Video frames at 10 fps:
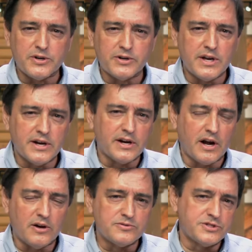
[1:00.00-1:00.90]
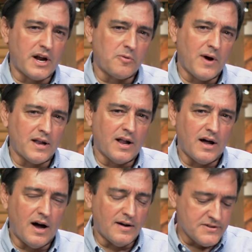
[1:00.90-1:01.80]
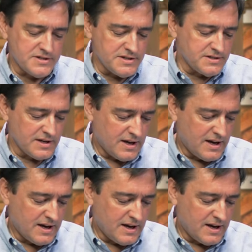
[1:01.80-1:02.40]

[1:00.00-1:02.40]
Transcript: we're doing here at our own Satterwhite offices.